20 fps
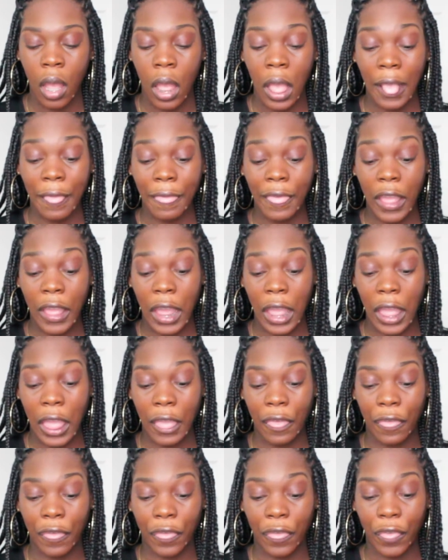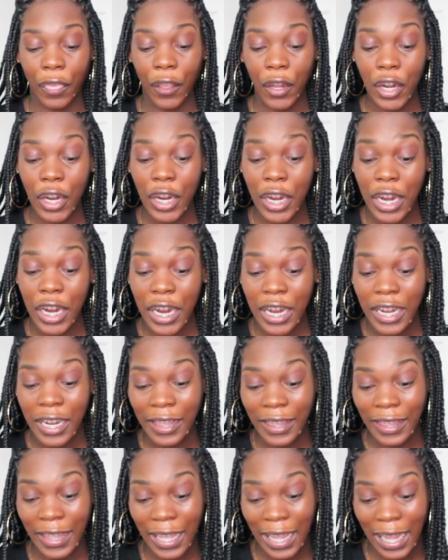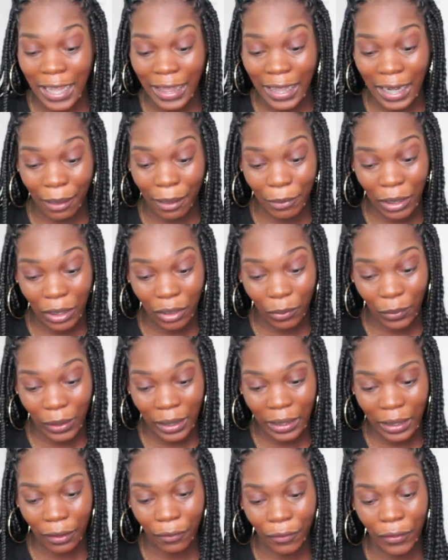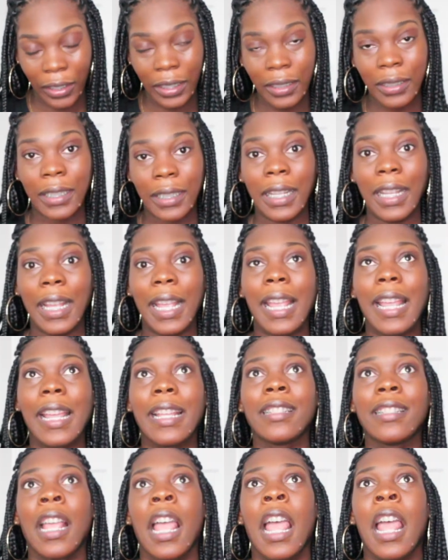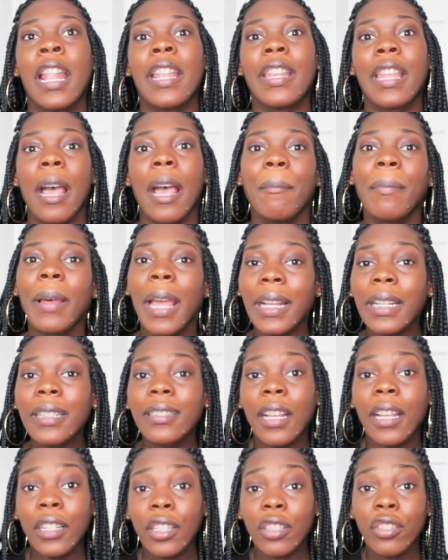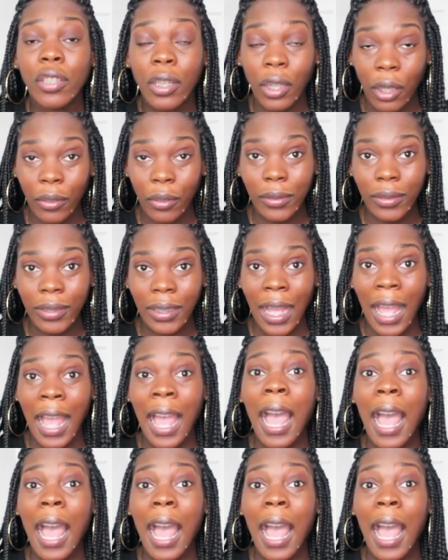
The third thing that I'll be doing differently is not buying a ton of clothes.